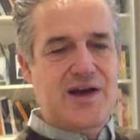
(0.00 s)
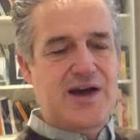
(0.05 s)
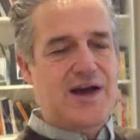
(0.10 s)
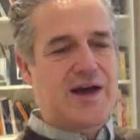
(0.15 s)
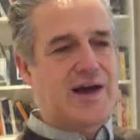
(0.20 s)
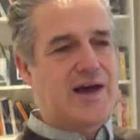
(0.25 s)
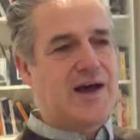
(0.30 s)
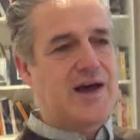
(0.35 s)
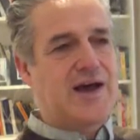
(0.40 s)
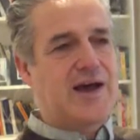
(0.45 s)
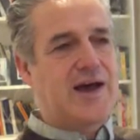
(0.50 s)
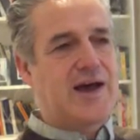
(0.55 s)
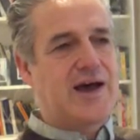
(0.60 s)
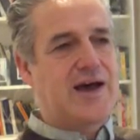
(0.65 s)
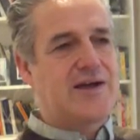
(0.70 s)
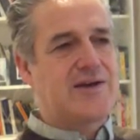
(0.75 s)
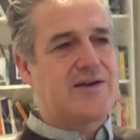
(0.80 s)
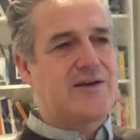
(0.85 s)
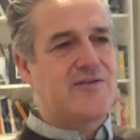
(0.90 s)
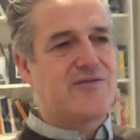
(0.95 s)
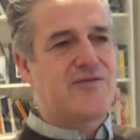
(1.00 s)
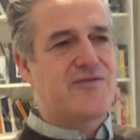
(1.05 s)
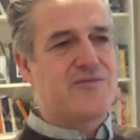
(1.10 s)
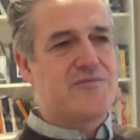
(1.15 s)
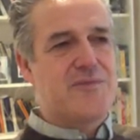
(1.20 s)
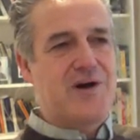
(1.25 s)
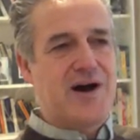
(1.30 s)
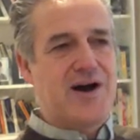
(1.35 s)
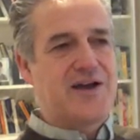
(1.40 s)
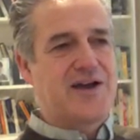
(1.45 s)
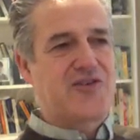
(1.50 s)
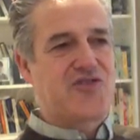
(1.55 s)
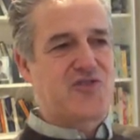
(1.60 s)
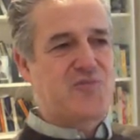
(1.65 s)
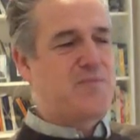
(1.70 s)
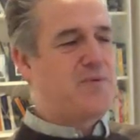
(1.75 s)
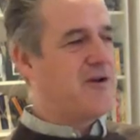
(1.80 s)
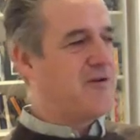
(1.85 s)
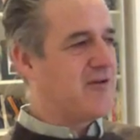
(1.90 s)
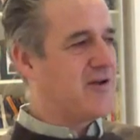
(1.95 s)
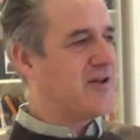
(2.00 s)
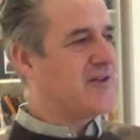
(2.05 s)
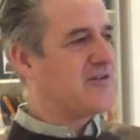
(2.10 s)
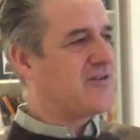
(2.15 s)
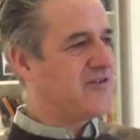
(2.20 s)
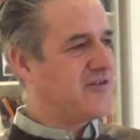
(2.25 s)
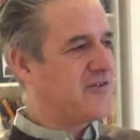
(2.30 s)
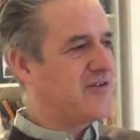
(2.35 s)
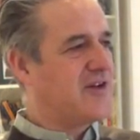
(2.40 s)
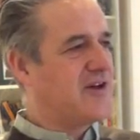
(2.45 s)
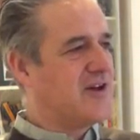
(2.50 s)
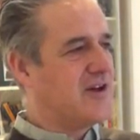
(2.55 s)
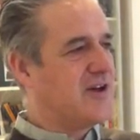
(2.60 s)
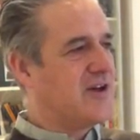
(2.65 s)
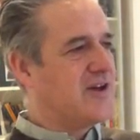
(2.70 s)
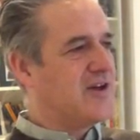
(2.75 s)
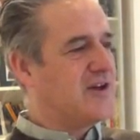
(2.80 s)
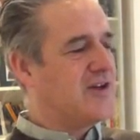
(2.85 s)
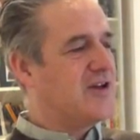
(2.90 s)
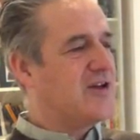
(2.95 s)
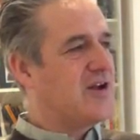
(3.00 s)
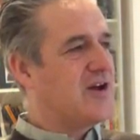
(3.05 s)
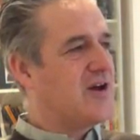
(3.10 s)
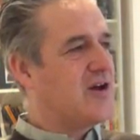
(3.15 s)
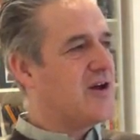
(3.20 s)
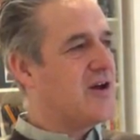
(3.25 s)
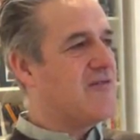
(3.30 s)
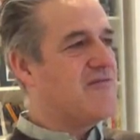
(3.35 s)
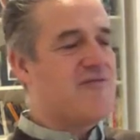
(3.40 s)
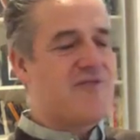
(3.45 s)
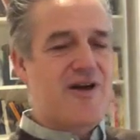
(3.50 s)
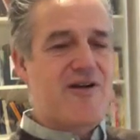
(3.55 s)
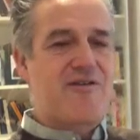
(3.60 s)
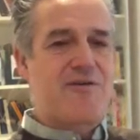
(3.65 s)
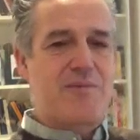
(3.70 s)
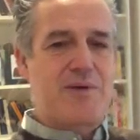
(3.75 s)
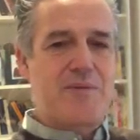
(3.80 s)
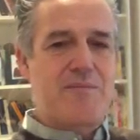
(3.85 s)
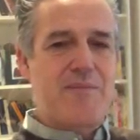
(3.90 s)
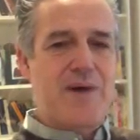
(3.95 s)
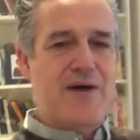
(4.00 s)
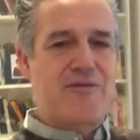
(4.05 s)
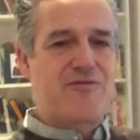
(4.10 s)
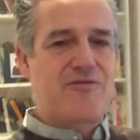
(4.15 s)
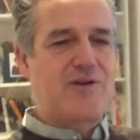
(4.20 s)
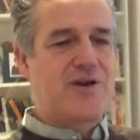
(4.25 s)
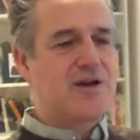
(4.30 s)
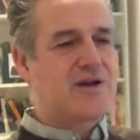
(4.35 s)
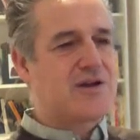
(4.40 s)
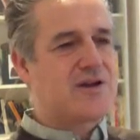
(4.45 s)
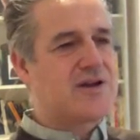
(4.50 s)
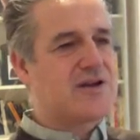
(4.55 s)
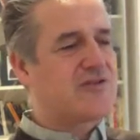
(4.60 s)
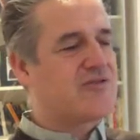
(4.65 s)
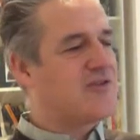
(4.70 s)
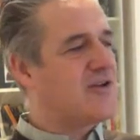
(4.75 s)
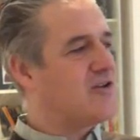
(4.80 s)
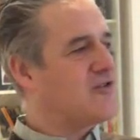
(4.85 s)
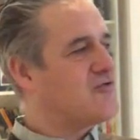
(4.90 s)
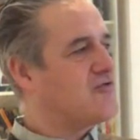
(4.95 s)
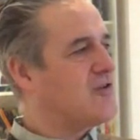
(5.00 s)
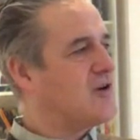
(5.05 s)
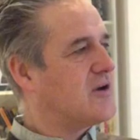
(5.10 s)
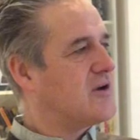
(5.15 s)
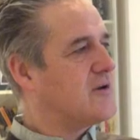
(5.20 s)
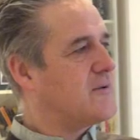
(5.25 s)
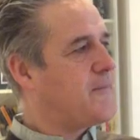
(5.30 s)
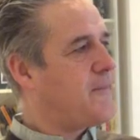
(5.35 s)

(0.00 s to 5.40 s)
uh, and from my experience, you know, invariably maverick and eccentric.